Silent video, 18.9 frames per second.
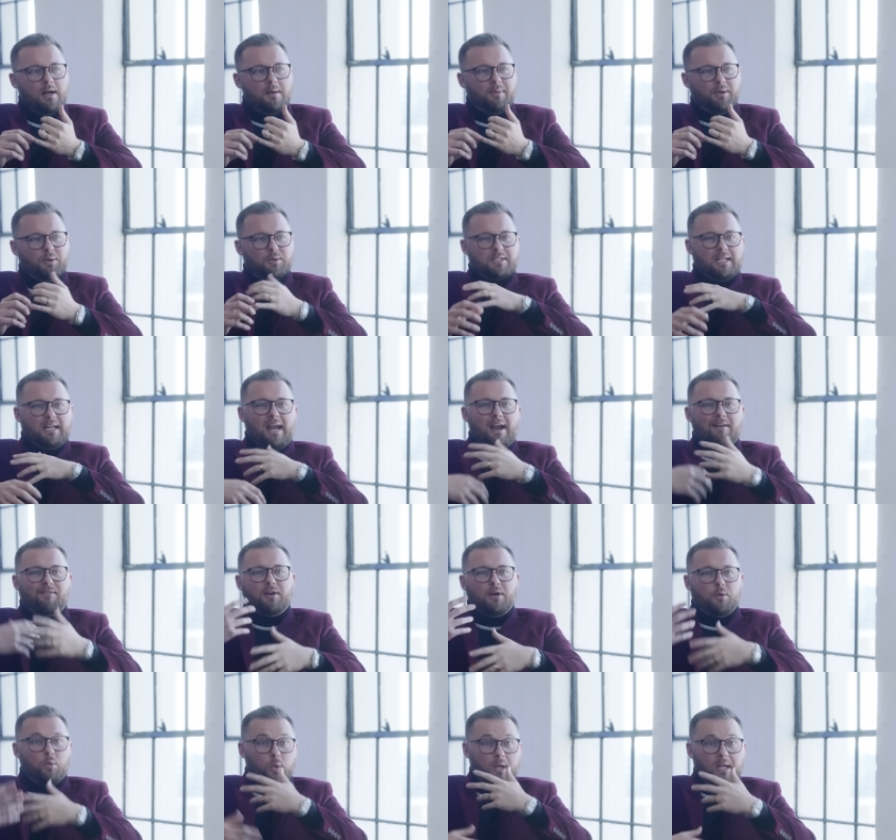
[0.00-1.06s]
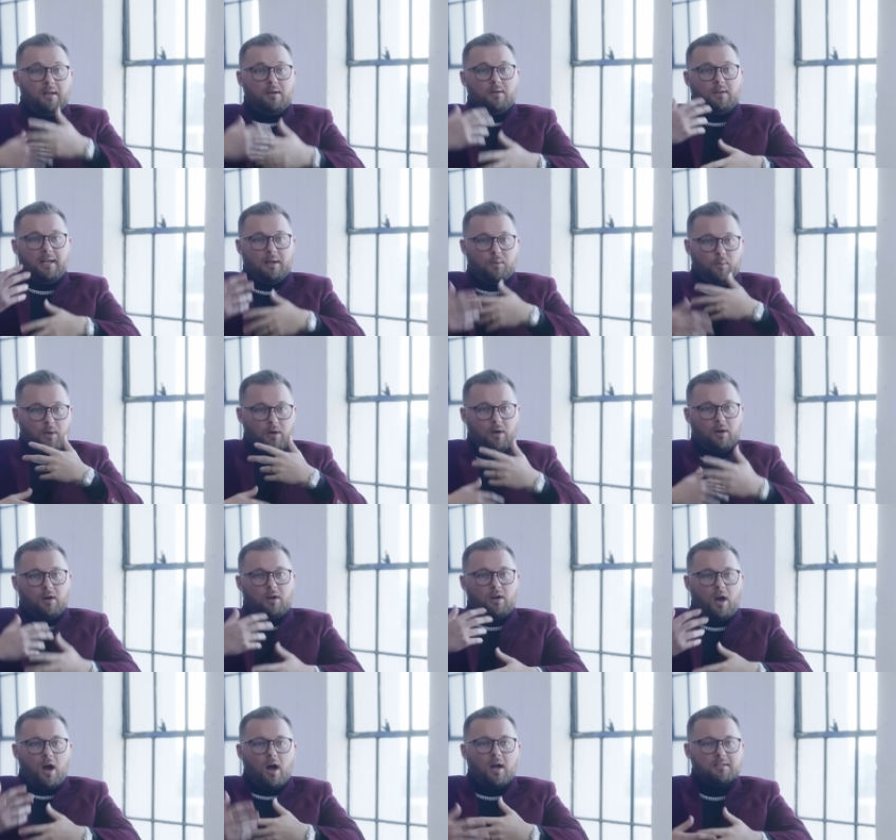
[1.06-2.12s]
but it was like every week, like we were
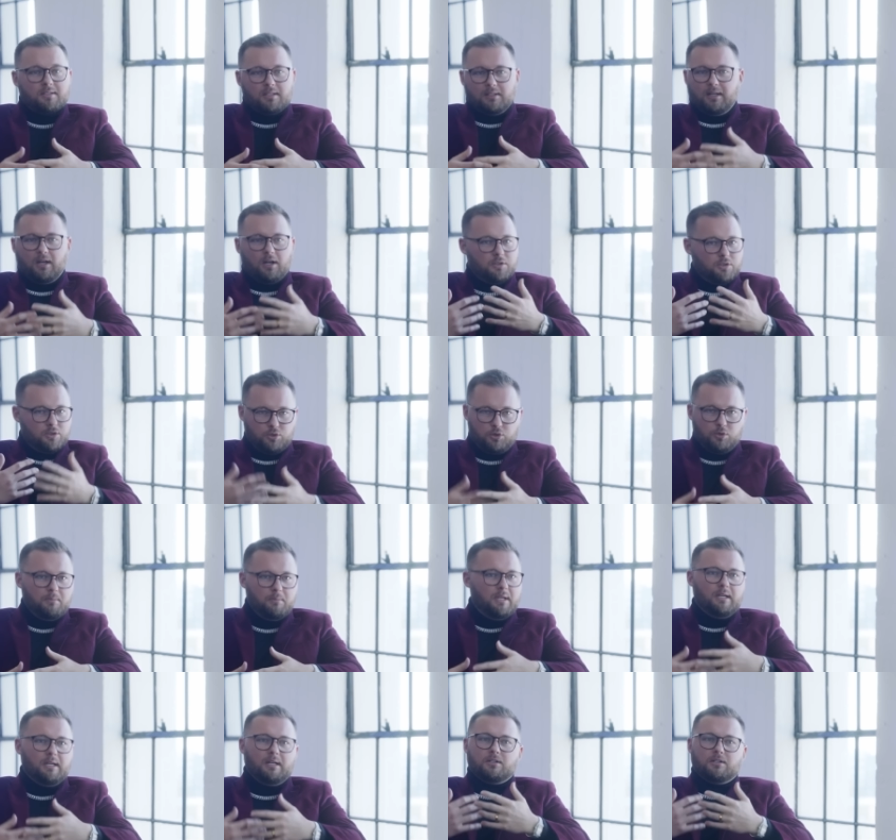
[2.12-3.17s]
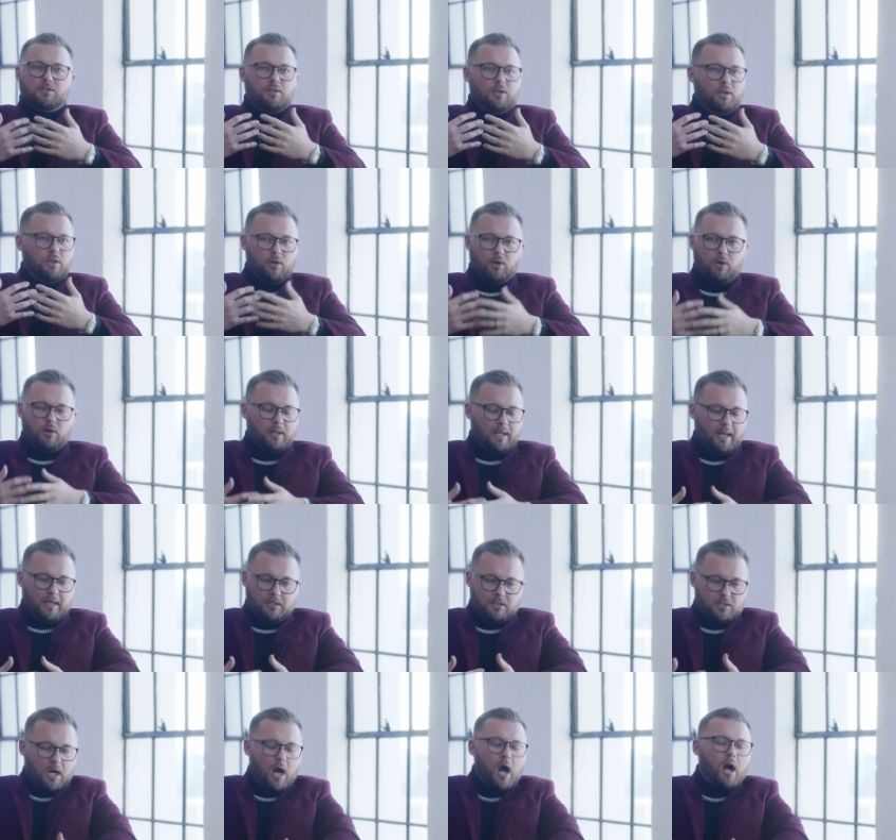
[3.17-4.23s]
constantly on Zoom meetings, you know, and
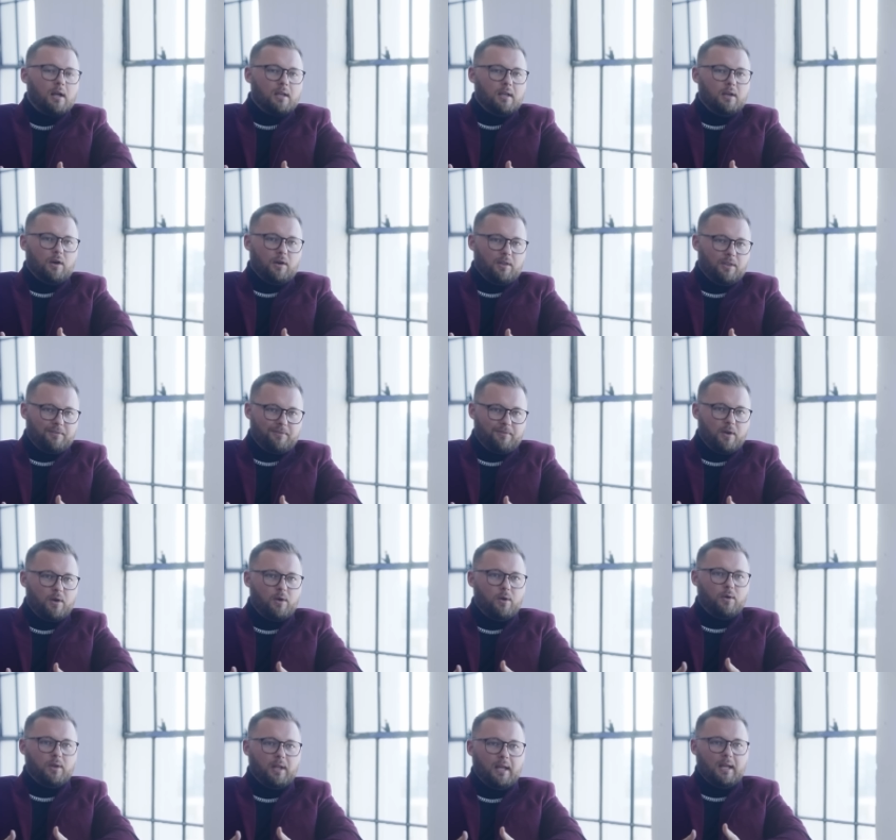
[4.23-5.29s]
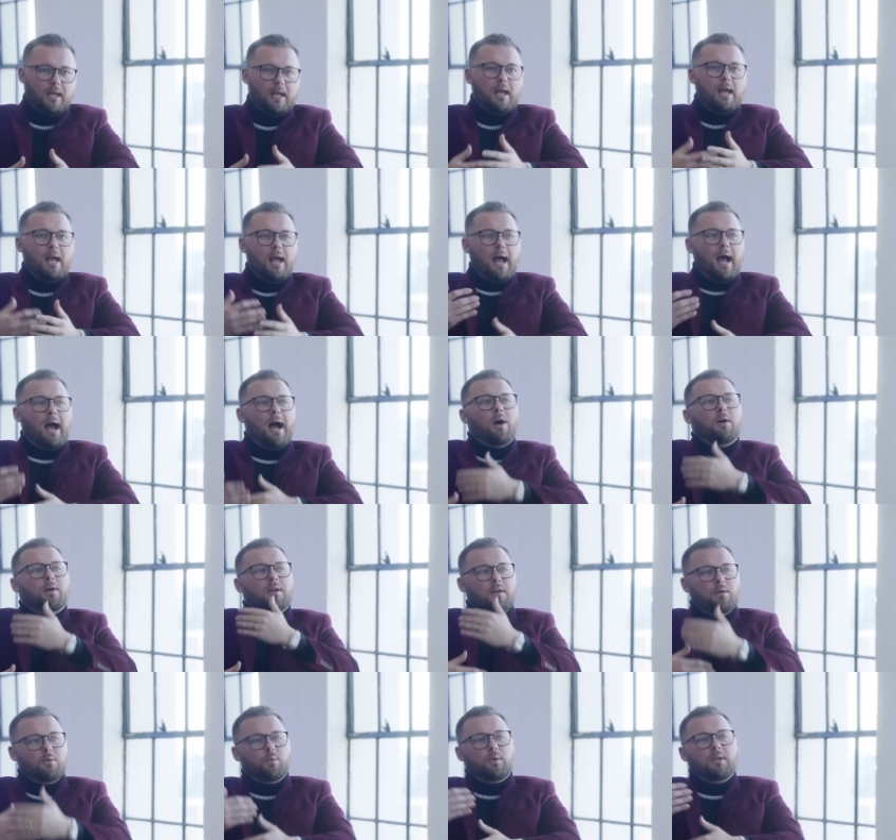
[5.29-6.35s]
like talking on the phone, like how
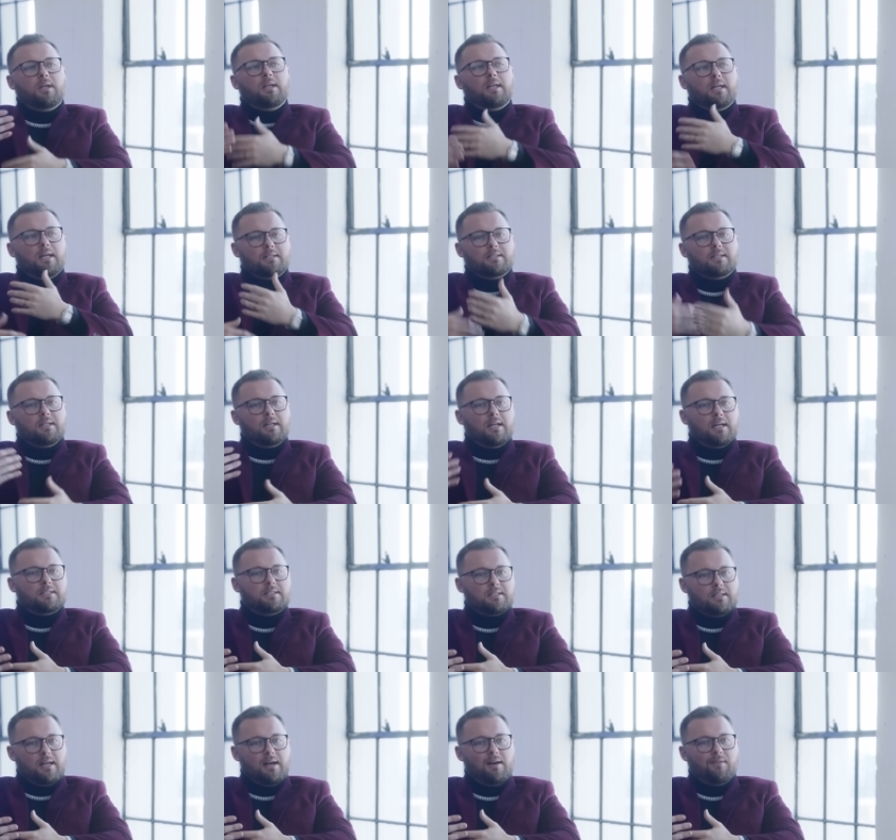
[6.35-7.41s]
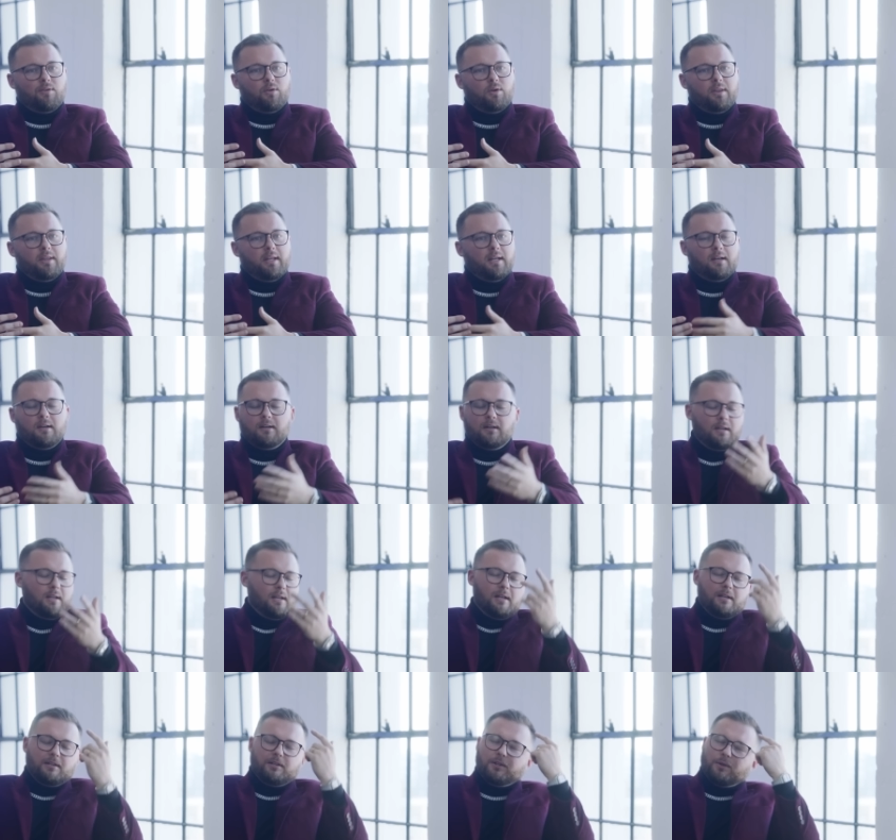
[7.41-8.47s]
can we get to the next level? And then
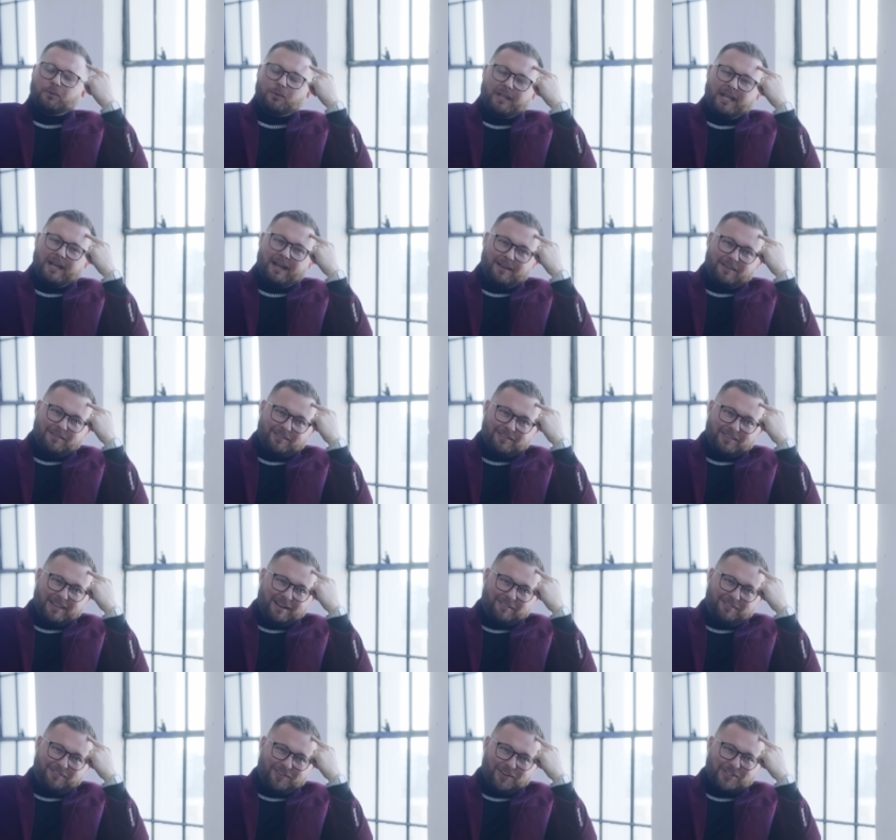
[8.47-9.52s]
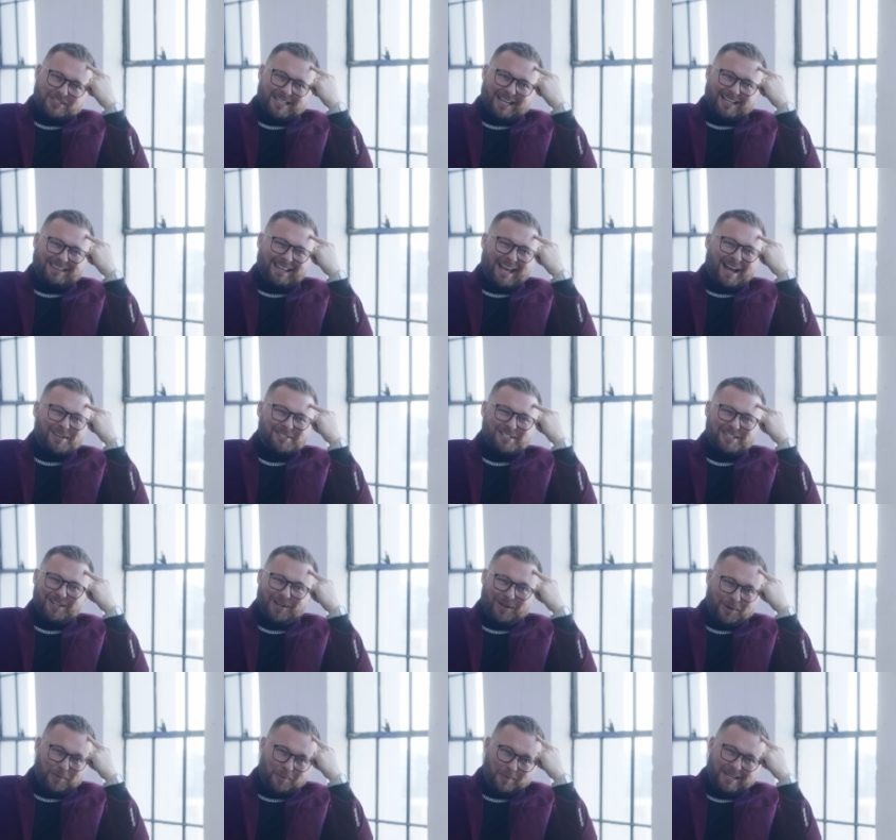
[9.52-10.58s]
dude, when that, that first like thousand
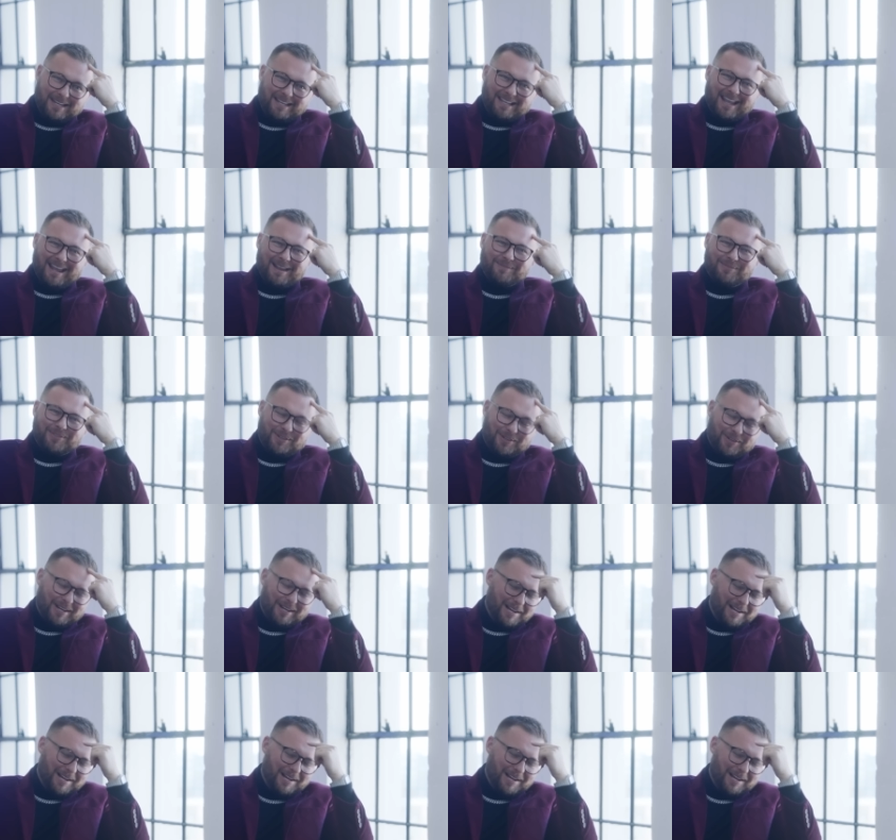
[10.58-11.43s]
dollar week came through,